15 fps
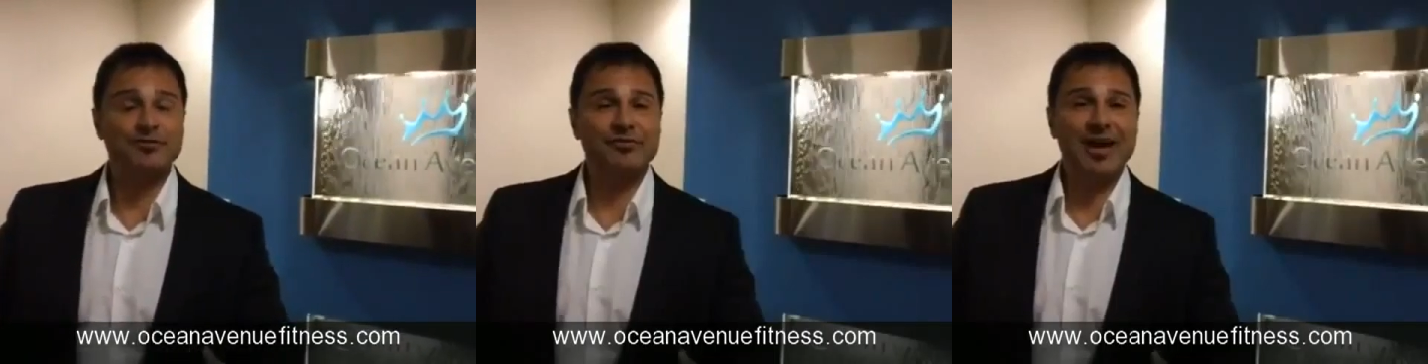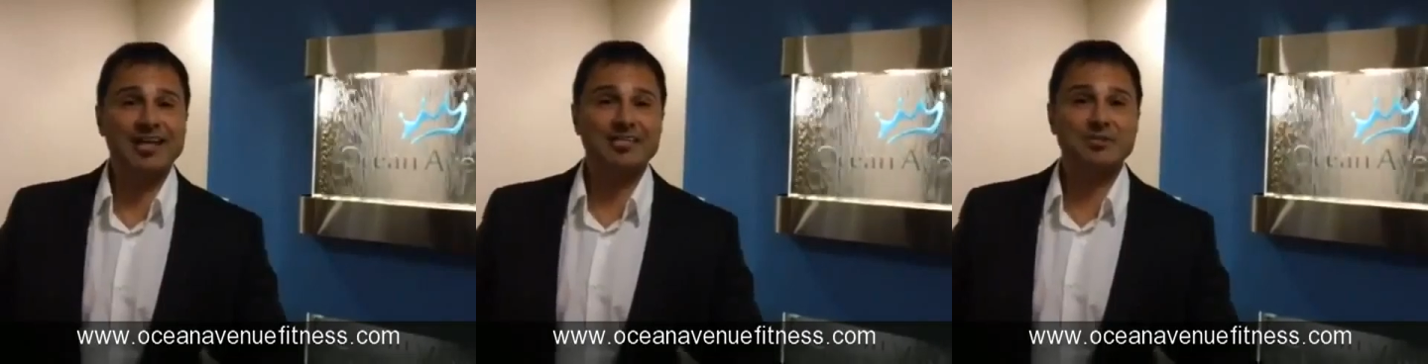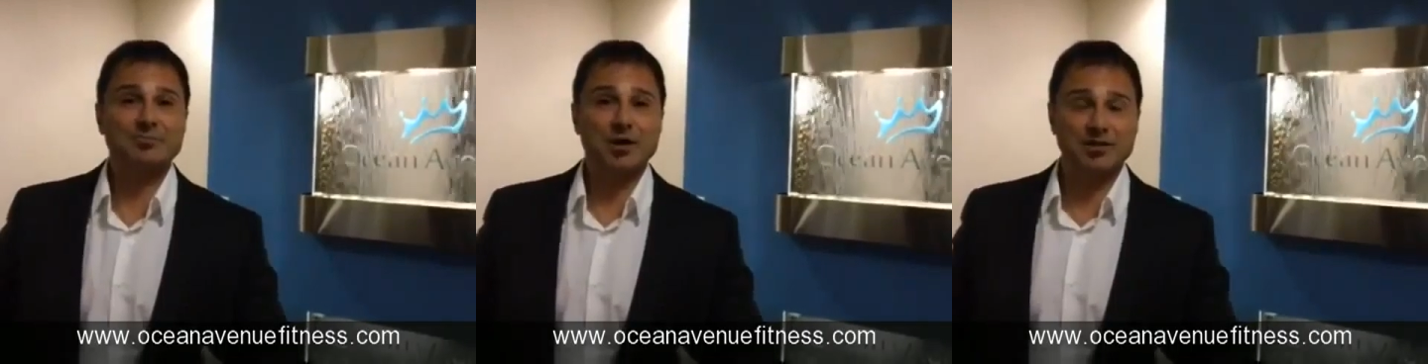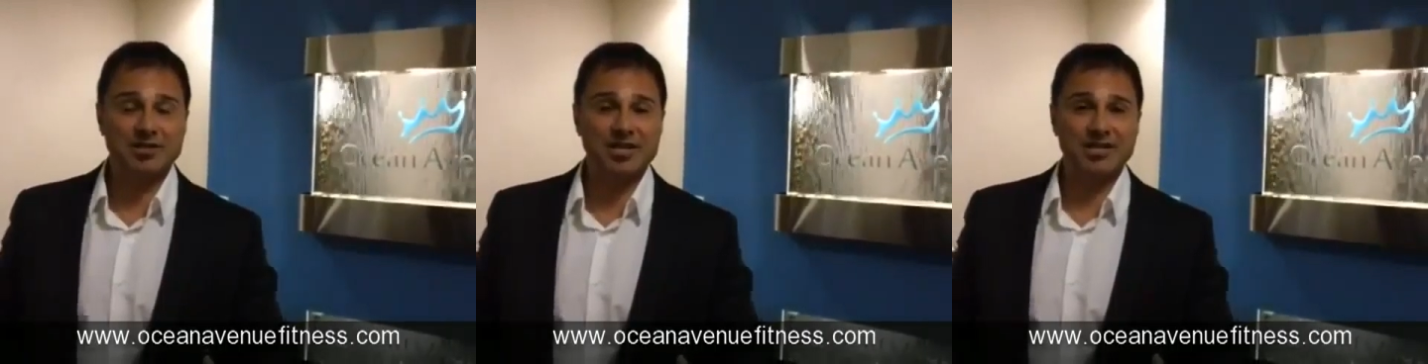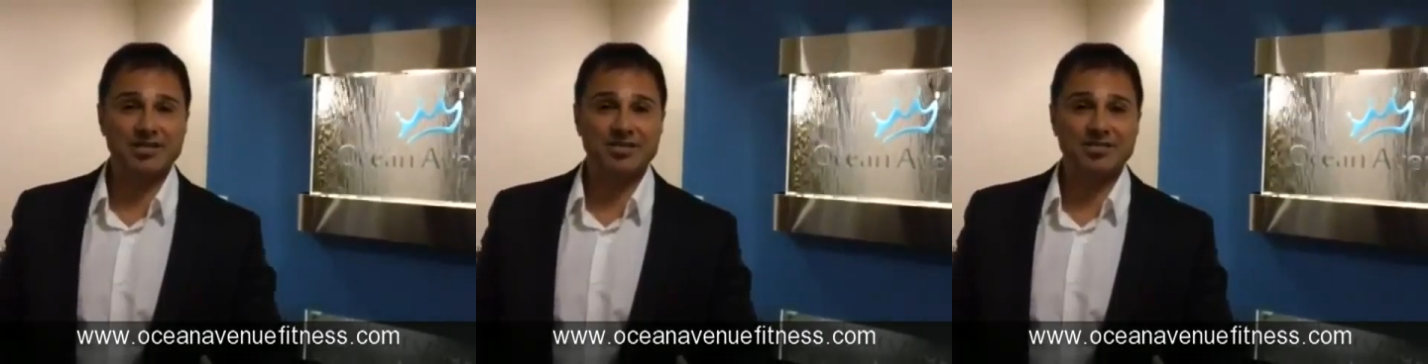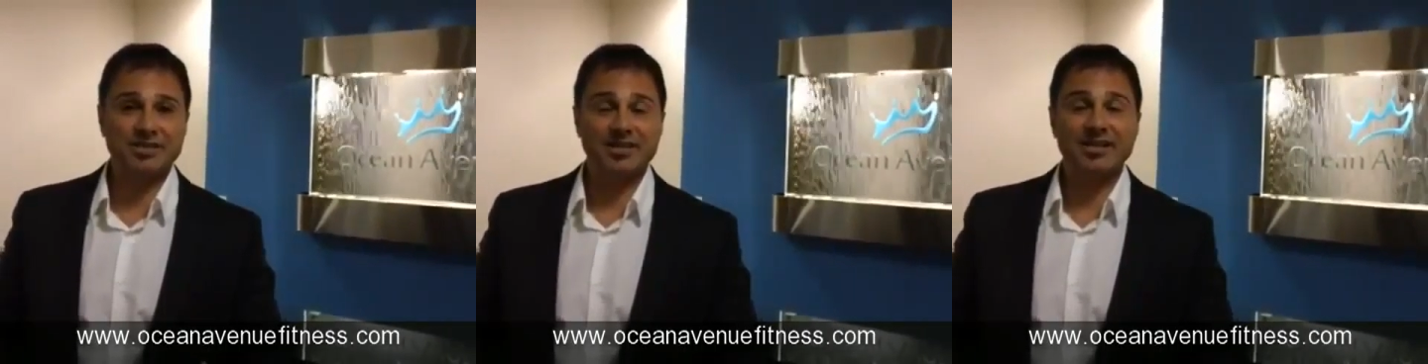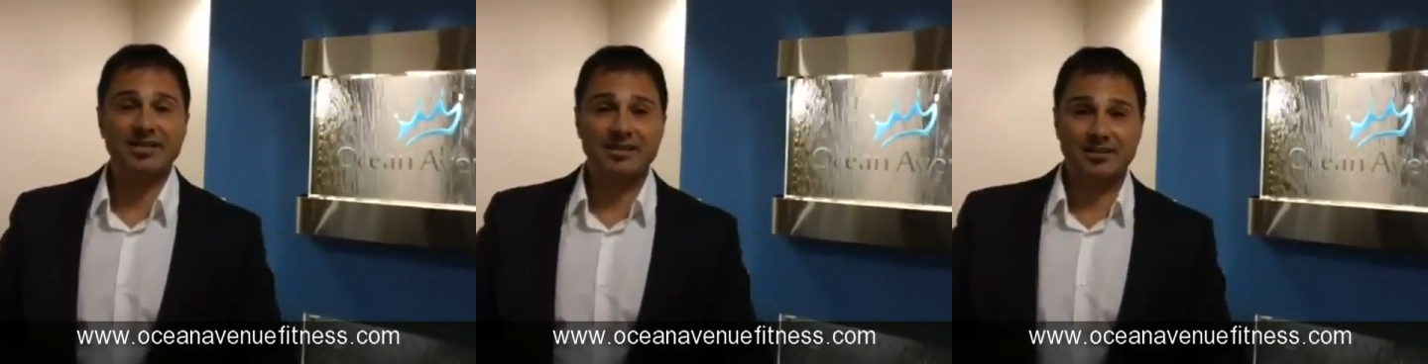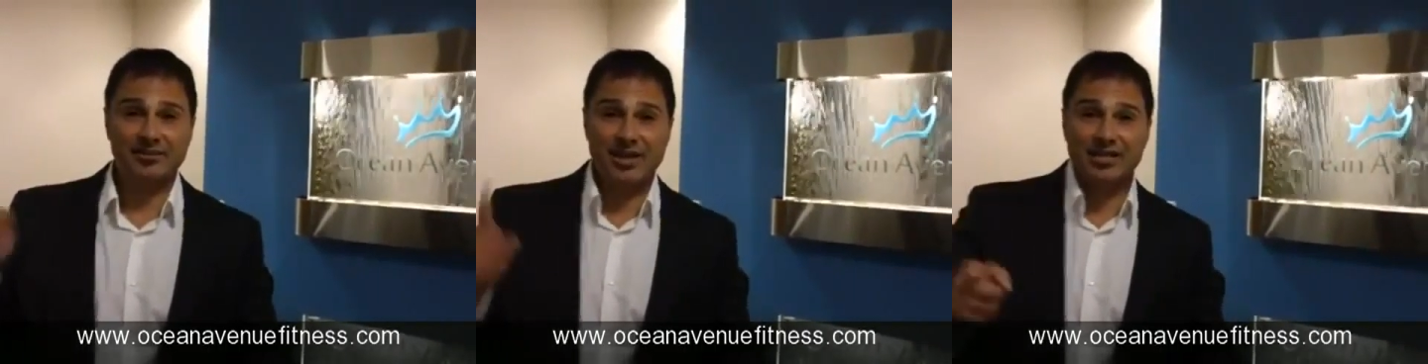fat spontaneously.
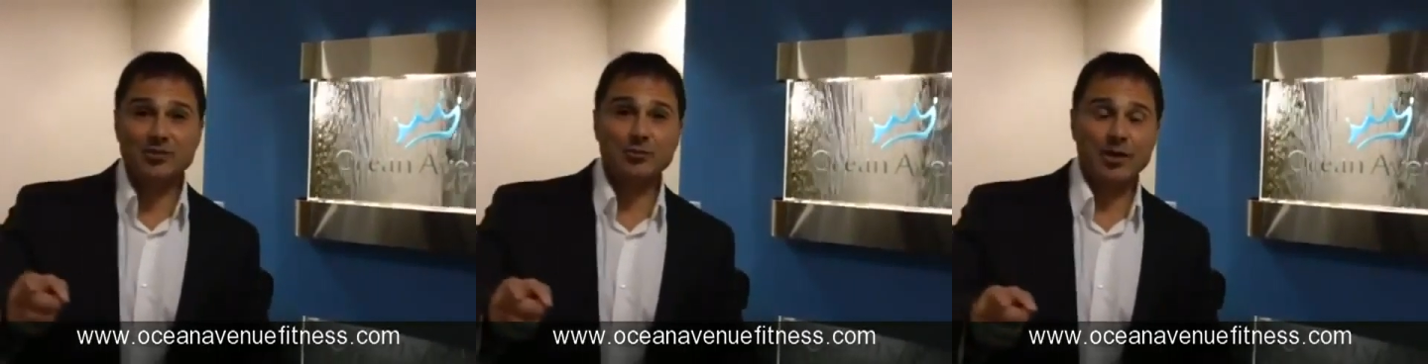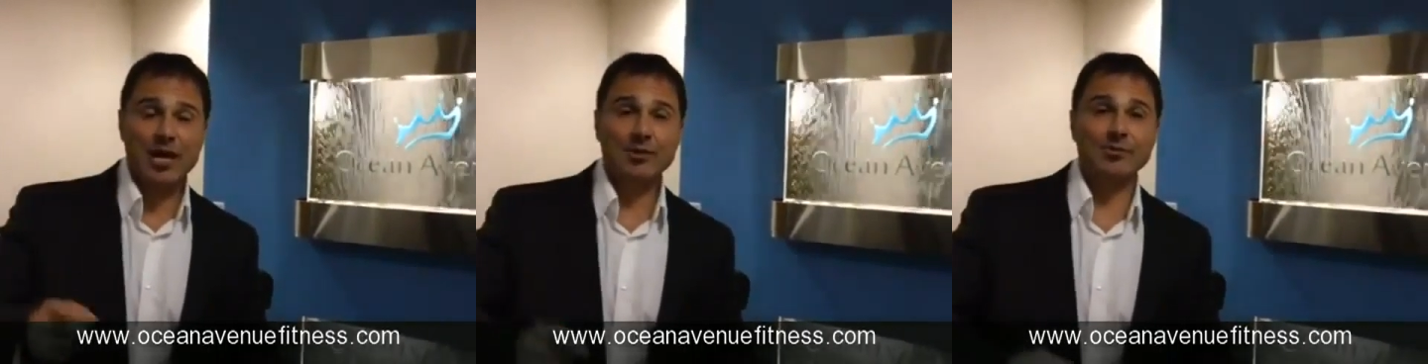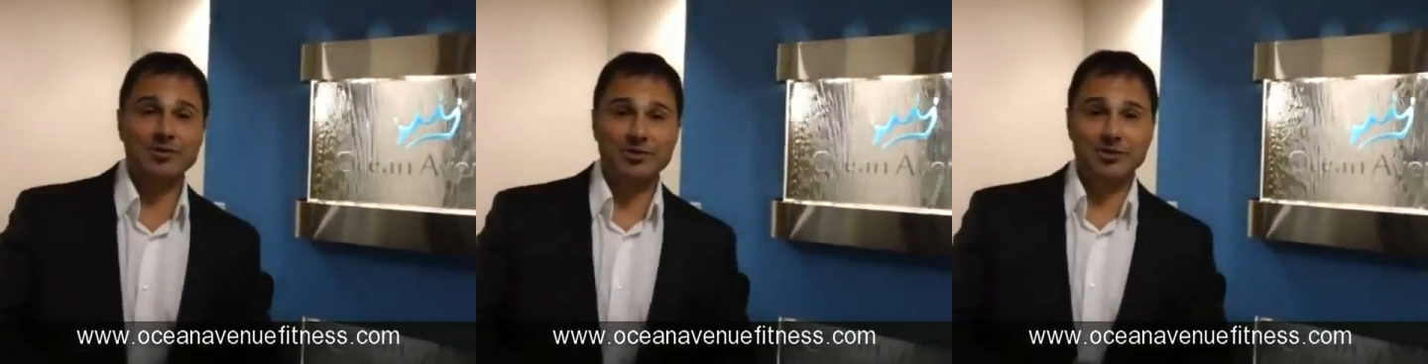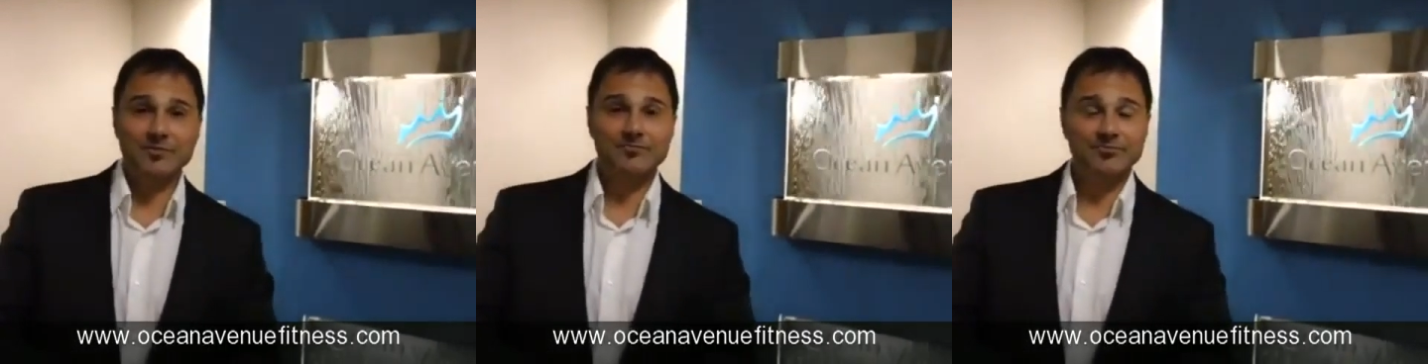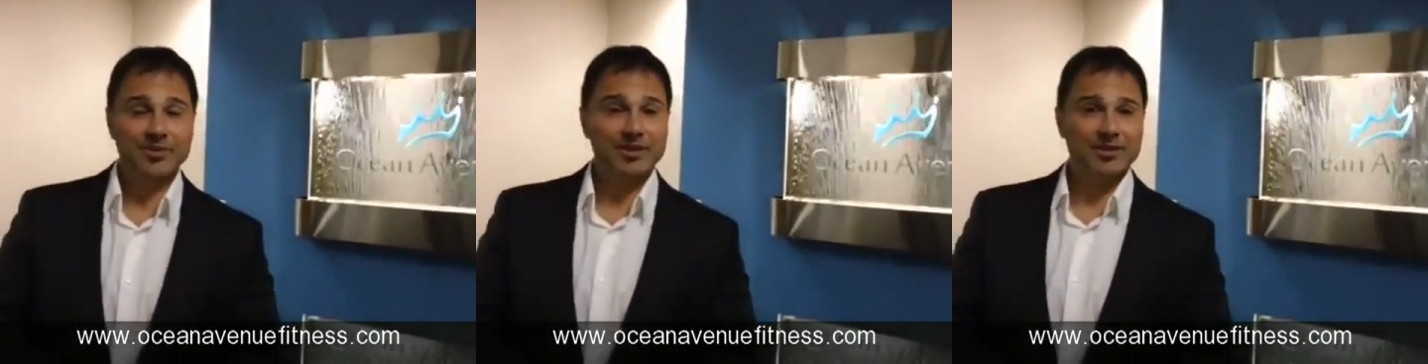That's what I would do.